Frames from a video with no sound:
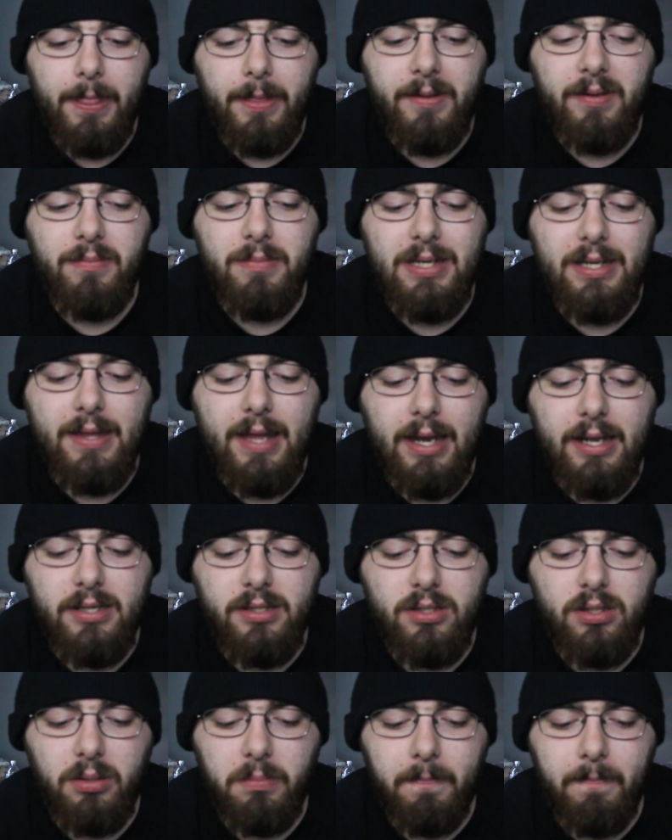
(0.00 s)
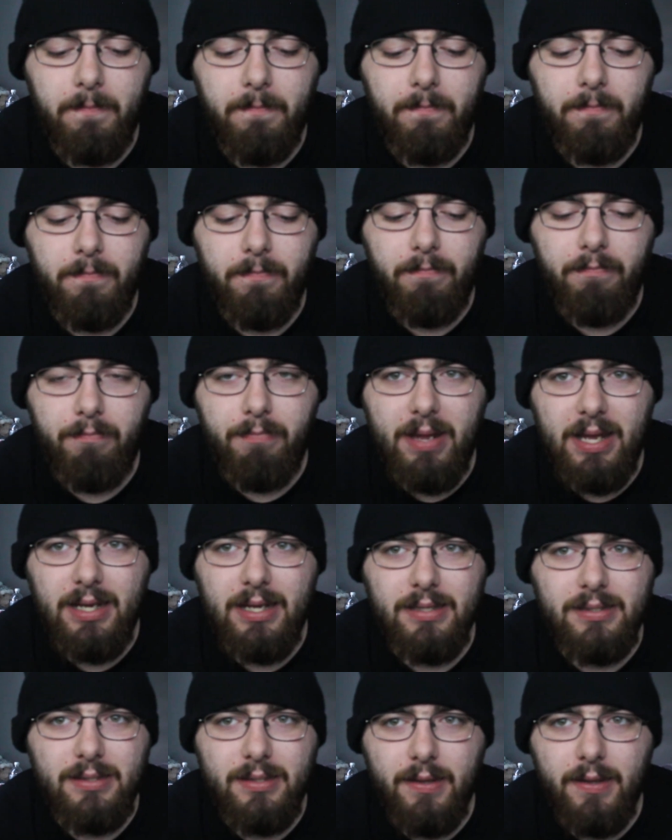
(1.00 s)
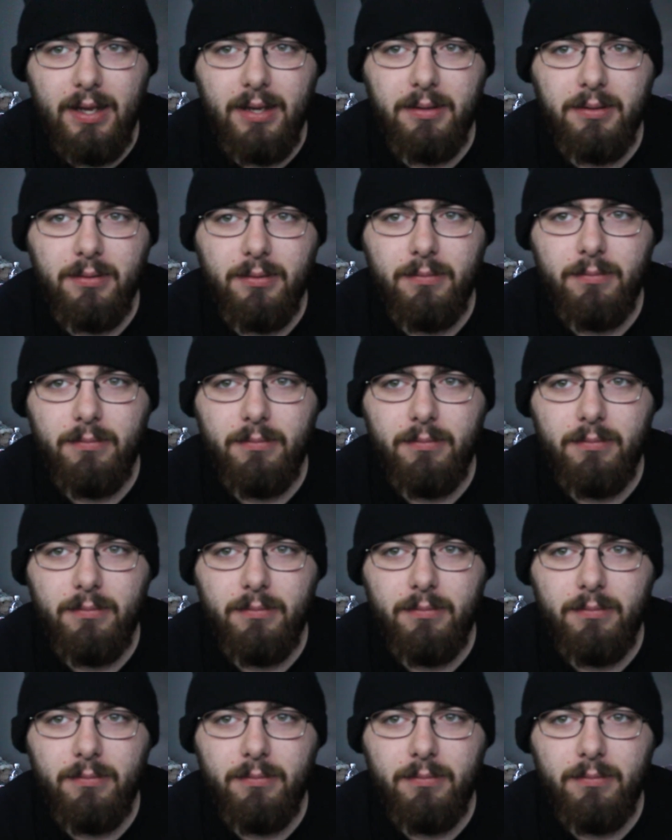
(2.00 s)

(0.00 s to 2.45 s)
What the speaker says: To me, that is the biggest thing.